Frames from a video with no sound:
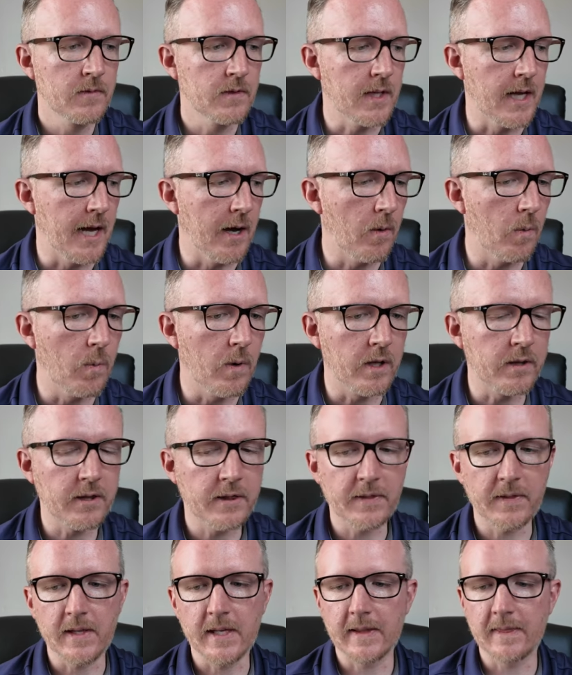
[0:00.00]
Now, one
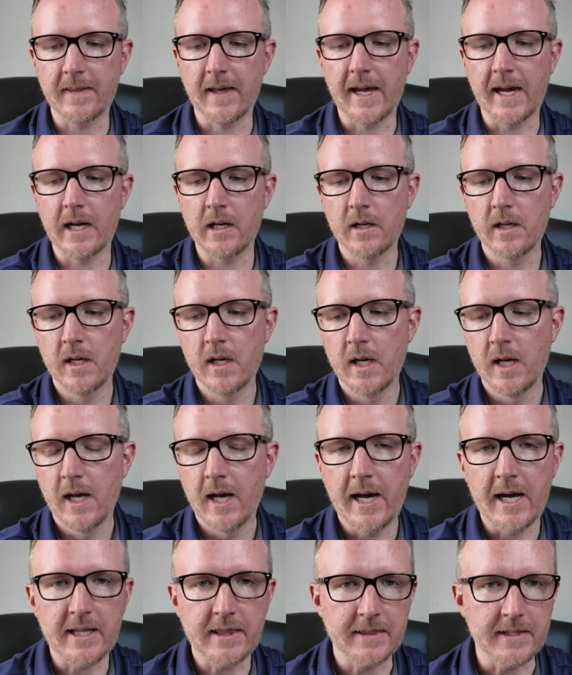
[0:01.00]
thing that
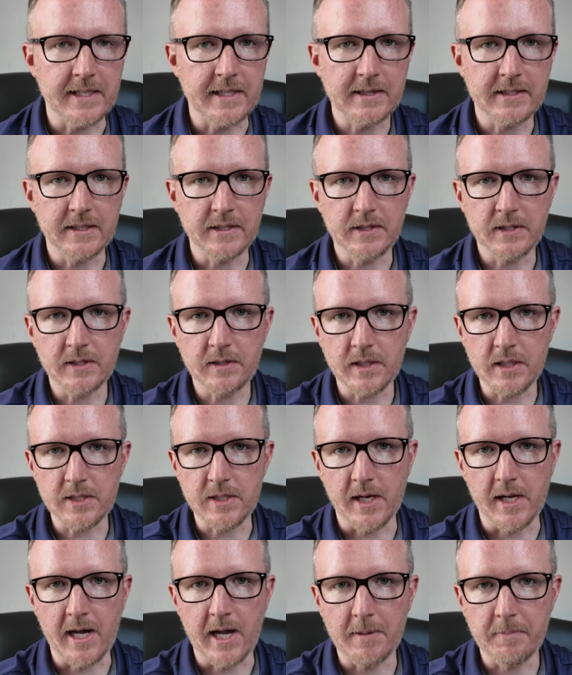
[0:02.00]
I think that the D
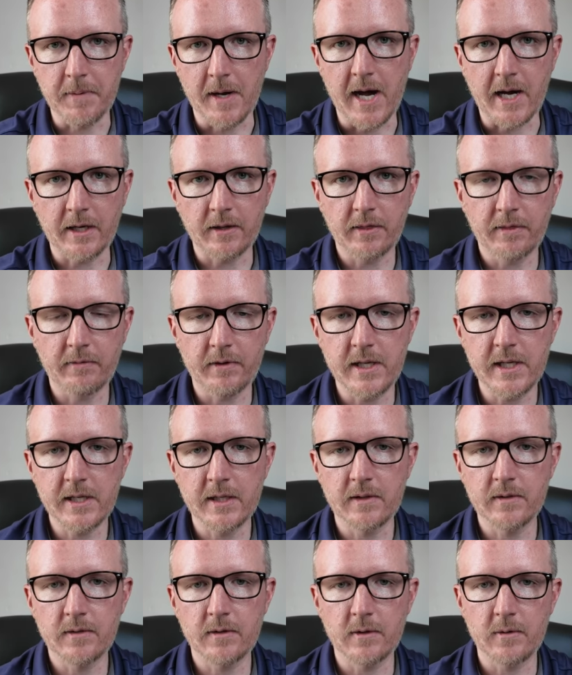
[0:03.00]
J I Pocket three
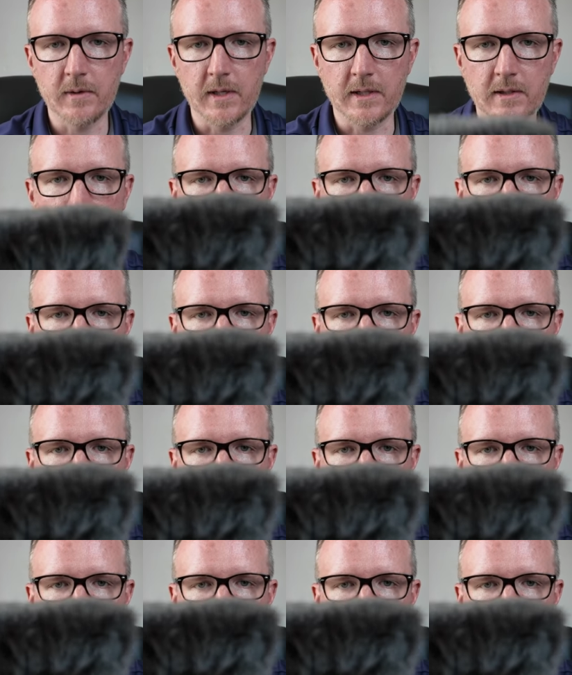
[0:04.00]
can do, it